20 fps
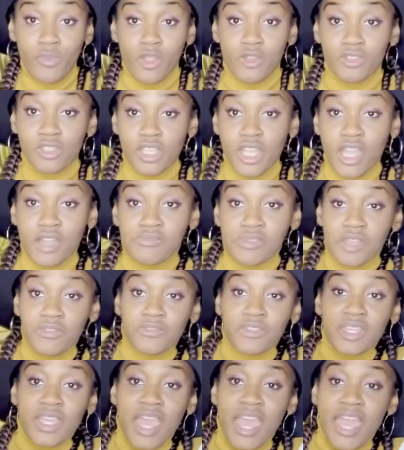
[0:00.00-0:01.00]
So yeah, I'm
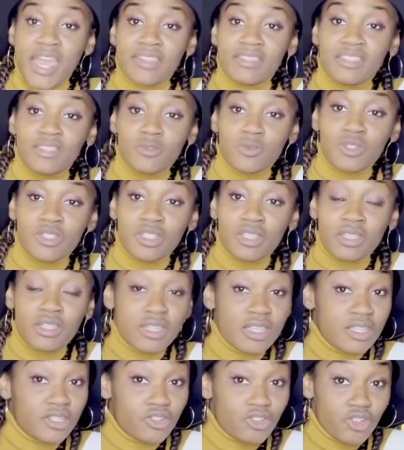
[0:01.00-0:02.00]
definitely add this one to the
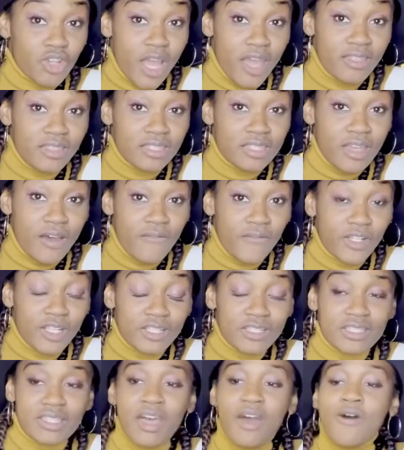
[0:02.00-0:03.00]
list. Try this out for
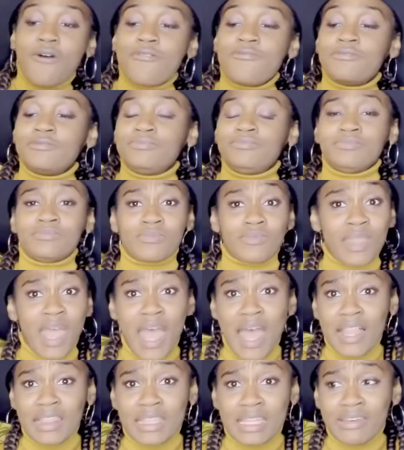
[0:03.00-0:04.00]
yourself.
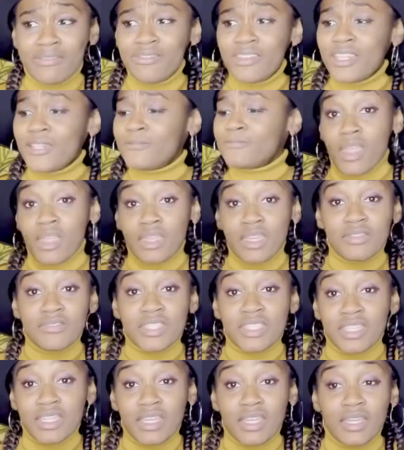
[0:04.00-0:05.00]
I love it.
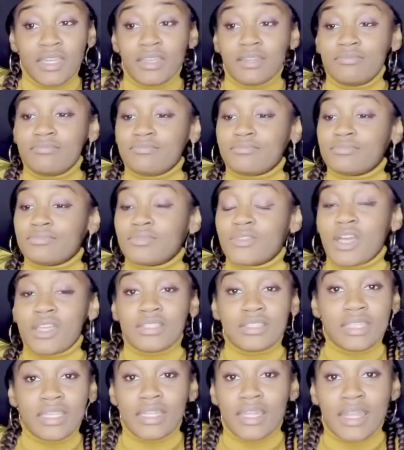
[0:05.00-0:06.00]
Gets a
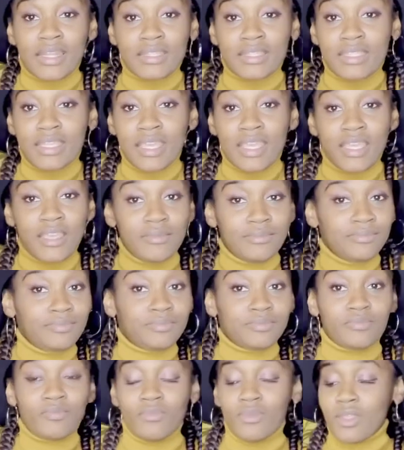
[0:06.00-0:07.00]
10 out of 10.
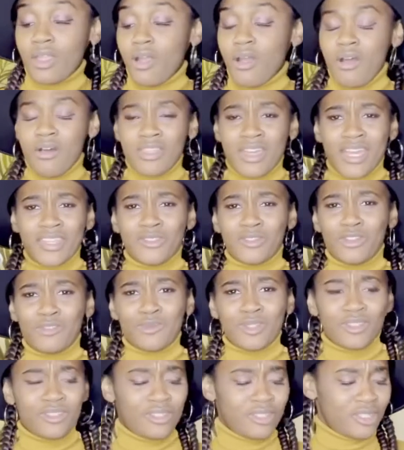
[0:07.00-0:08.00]
All the ice
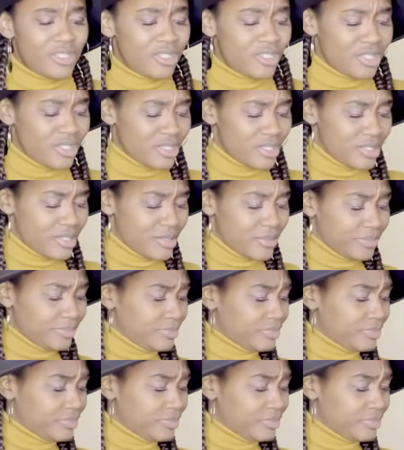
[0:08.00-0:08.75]
creams are delicious.